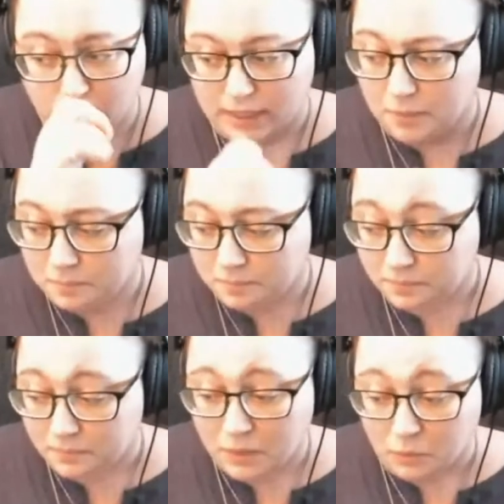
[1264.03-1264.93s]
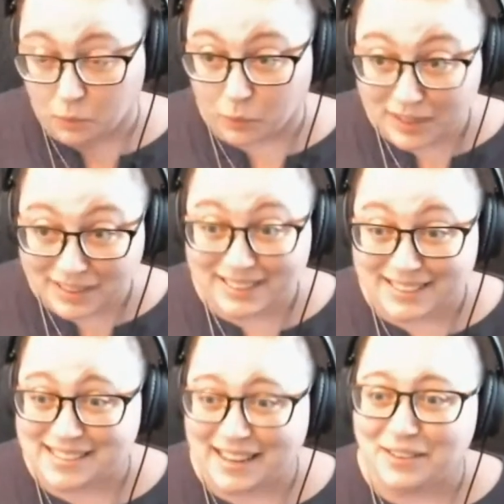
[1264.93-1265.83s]
like really
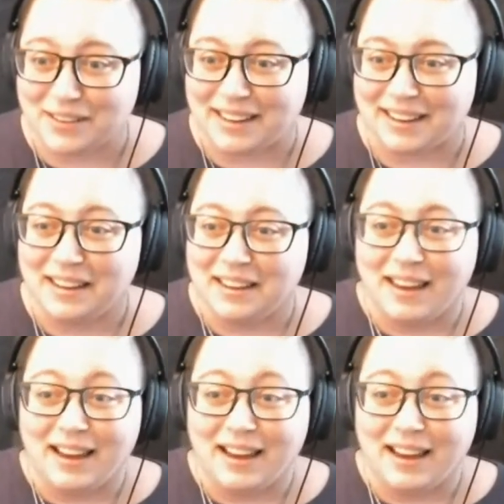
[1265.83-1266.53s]
scary.